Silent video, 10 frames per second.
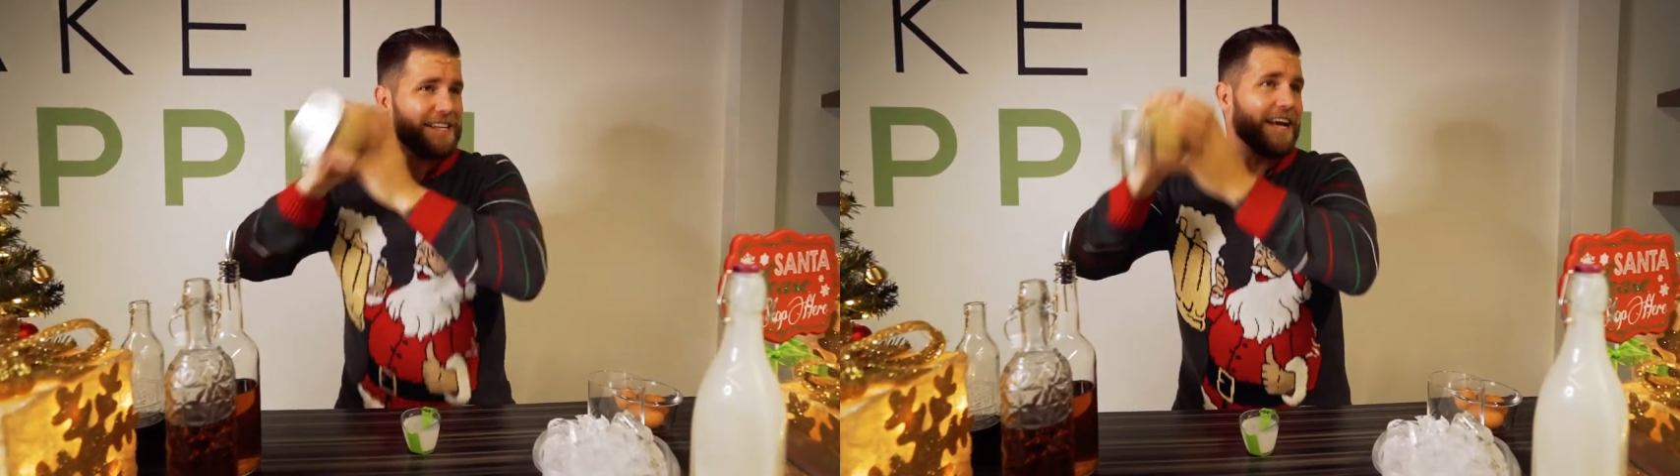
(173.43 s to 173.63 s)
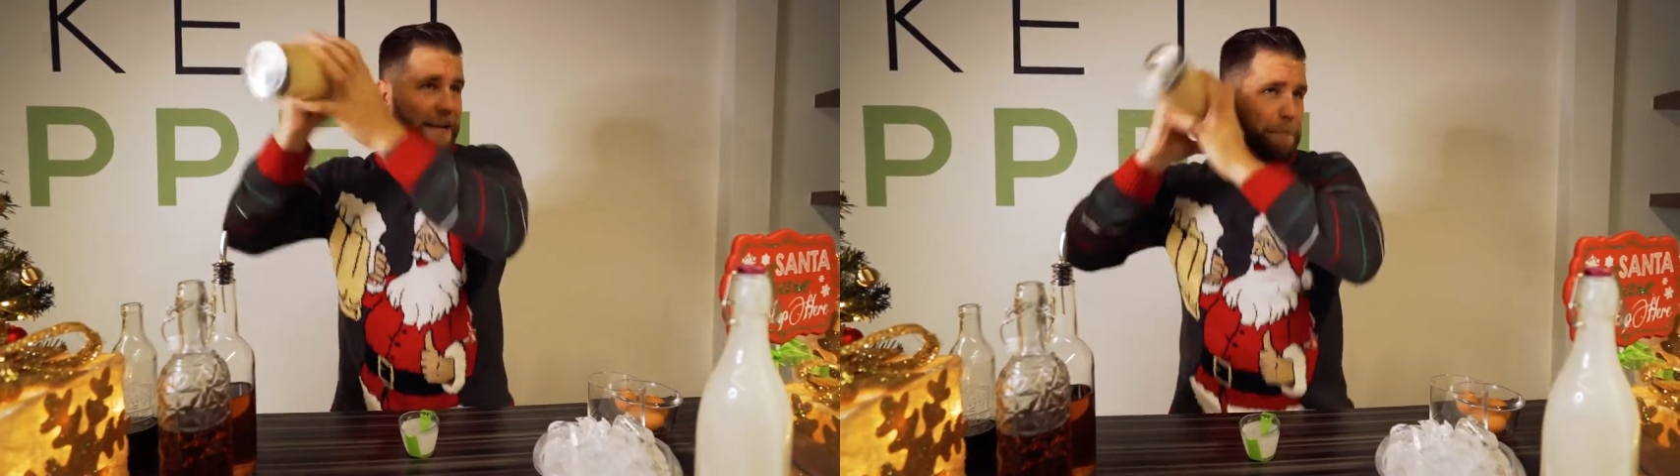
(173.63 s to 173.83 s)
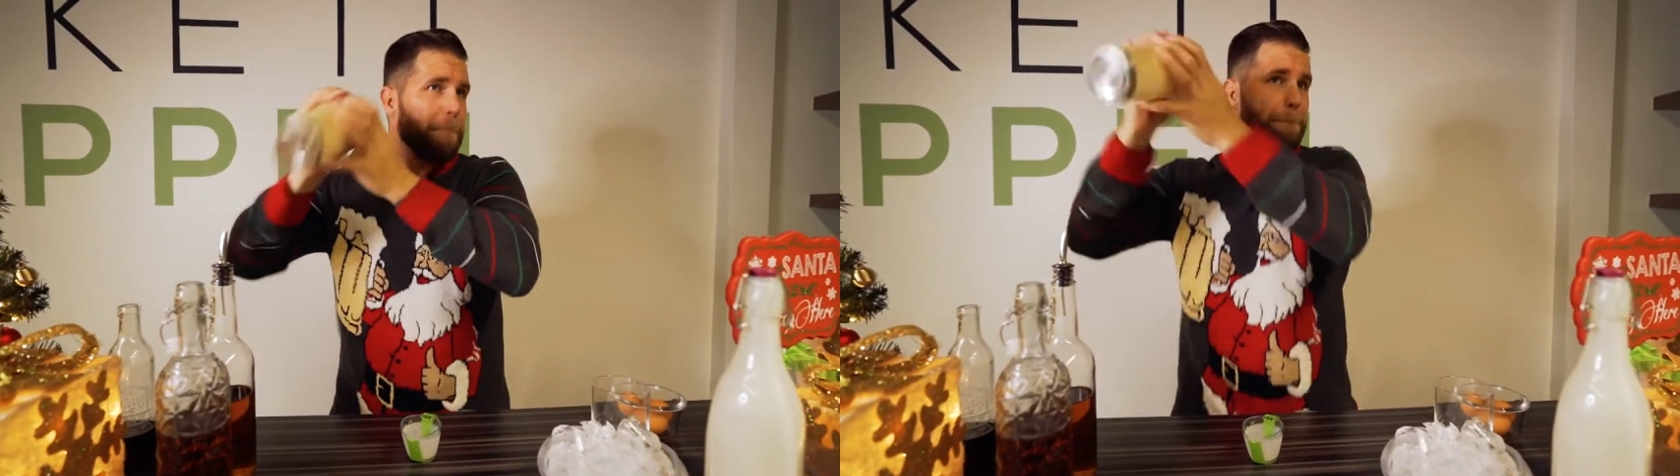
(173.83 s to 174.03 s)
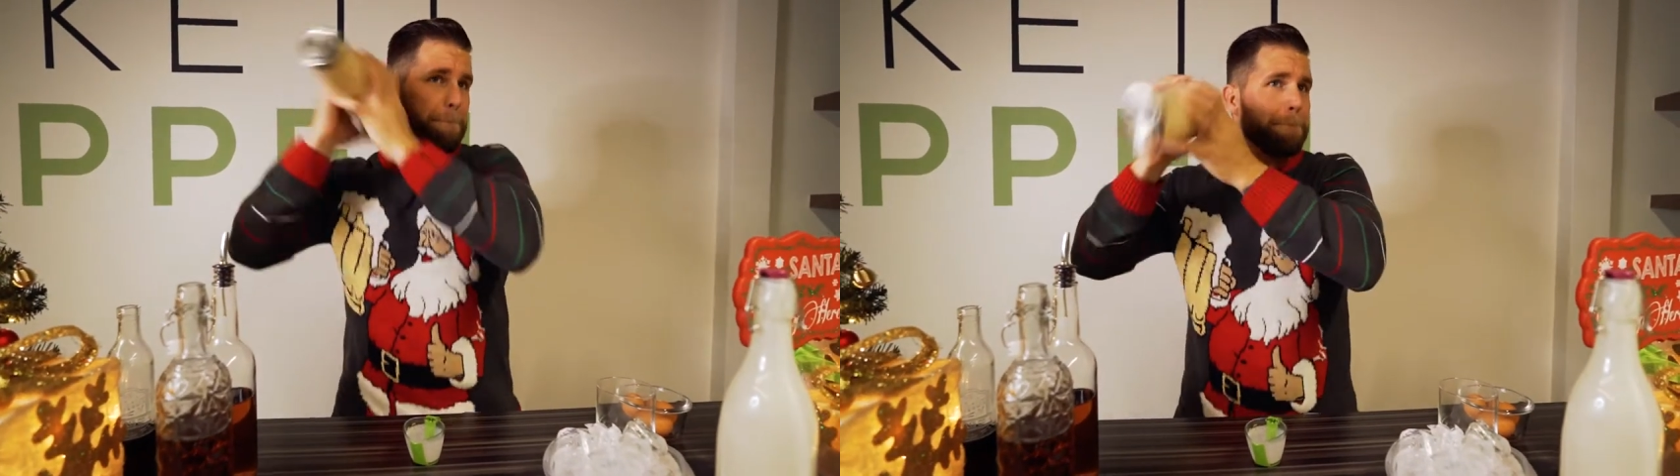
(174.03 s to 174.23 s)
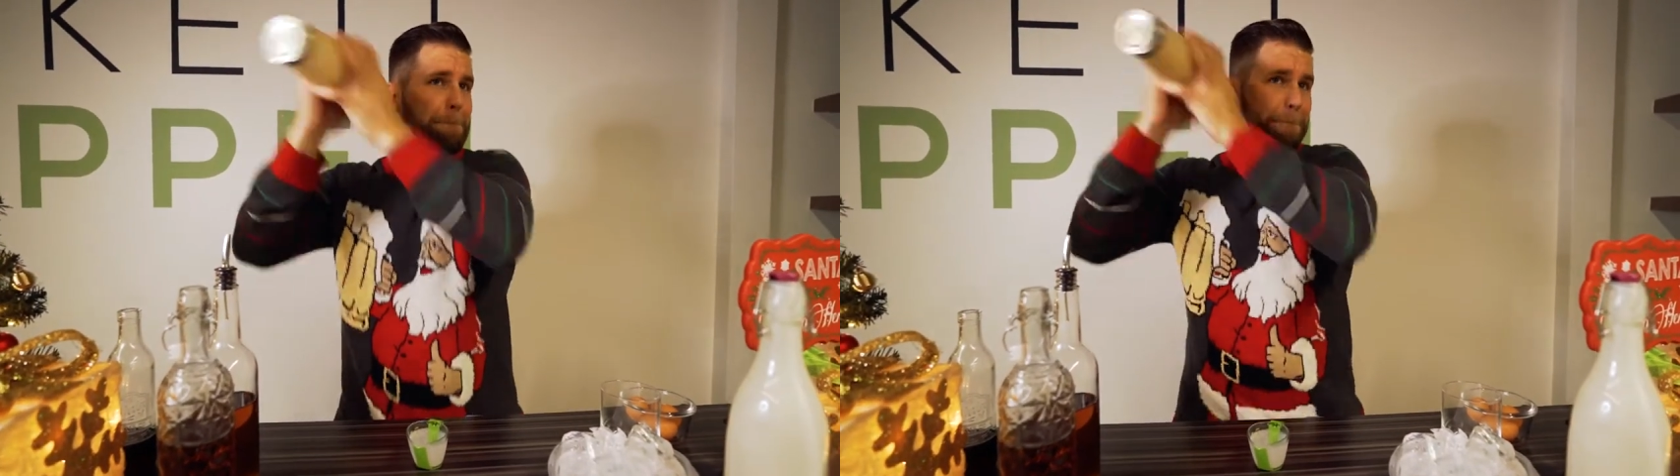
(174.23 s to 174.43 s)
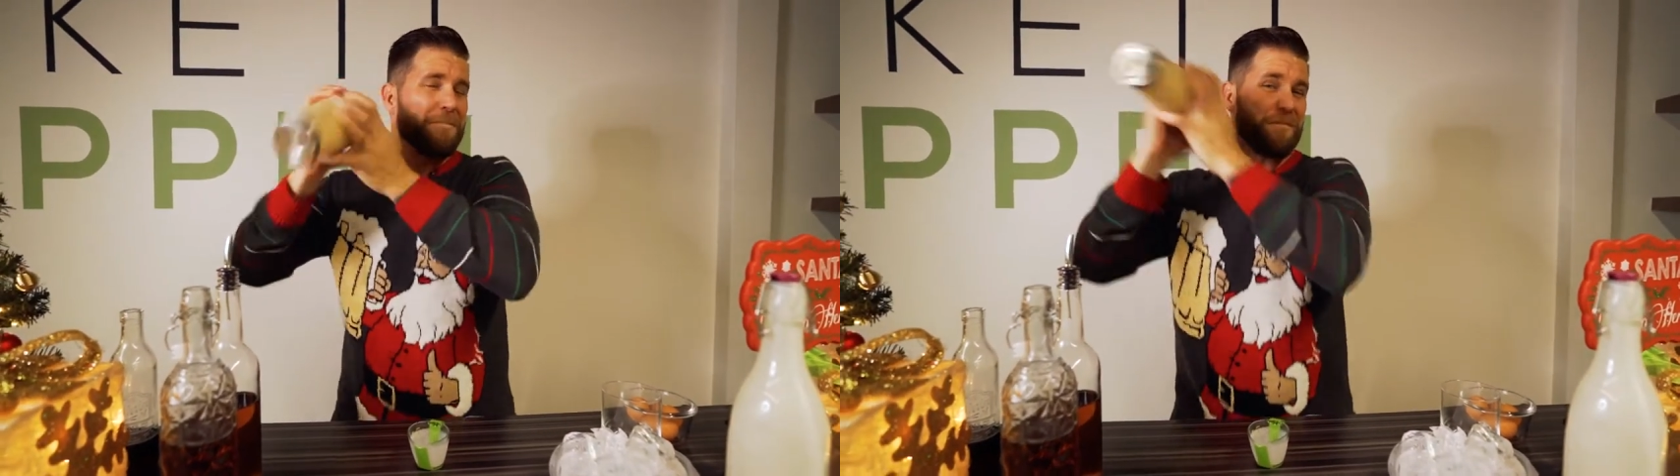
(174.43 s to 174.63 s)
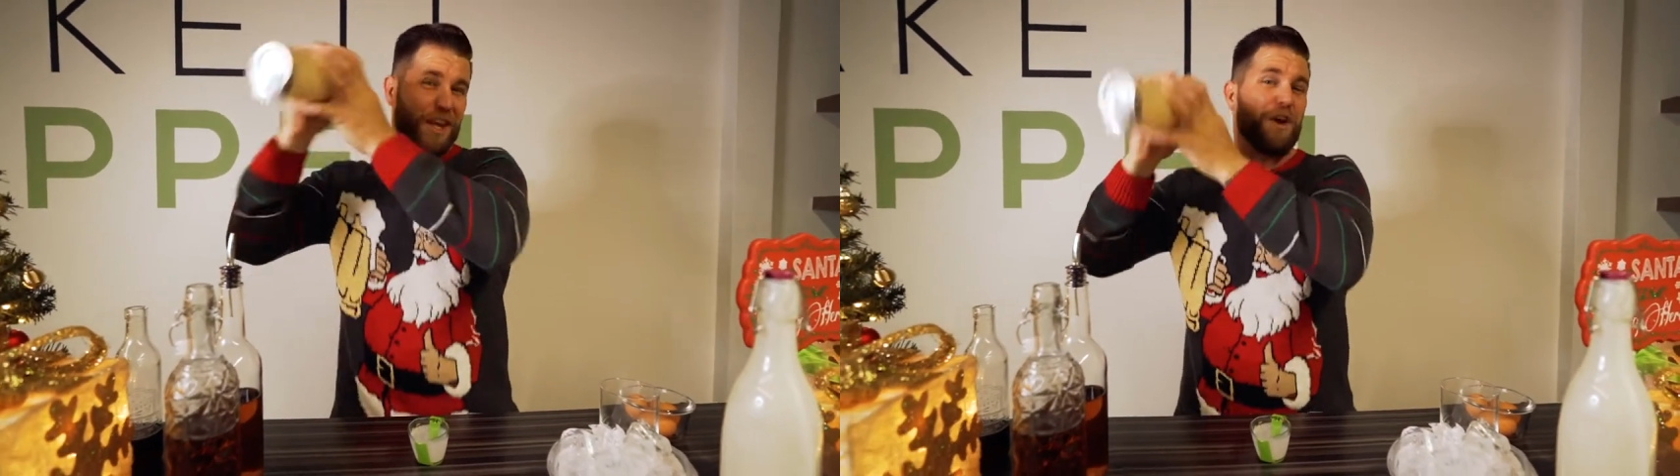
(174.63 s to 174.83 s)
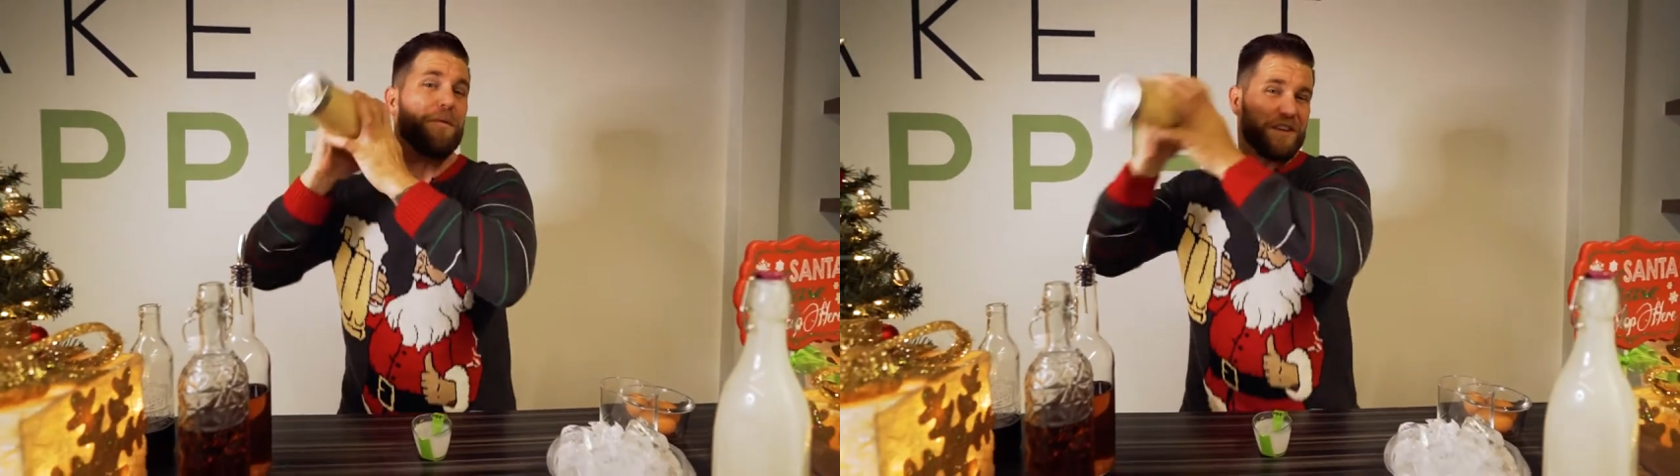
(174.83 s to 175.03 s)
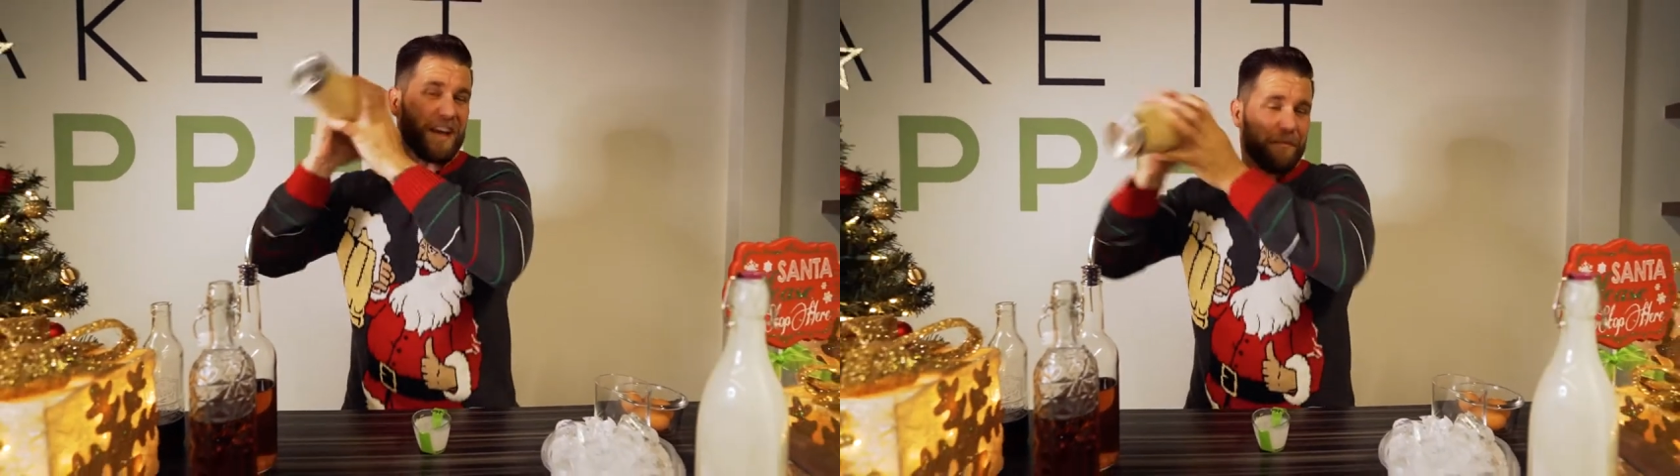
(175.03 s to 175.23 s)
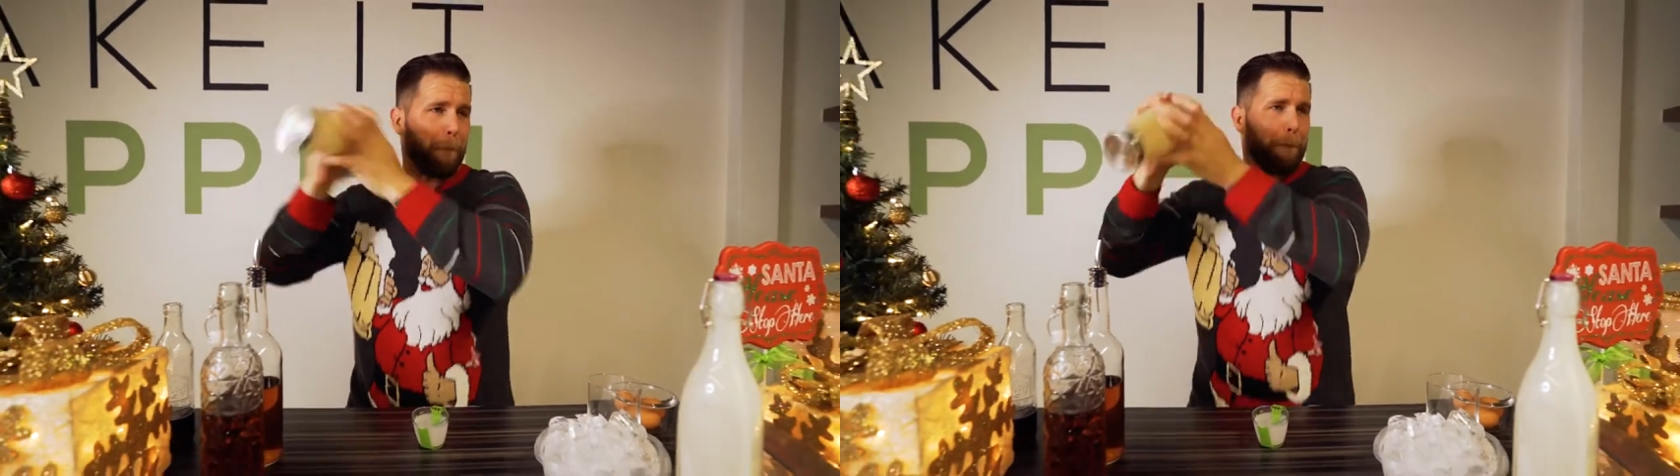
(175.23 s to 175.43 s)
second. Cue music.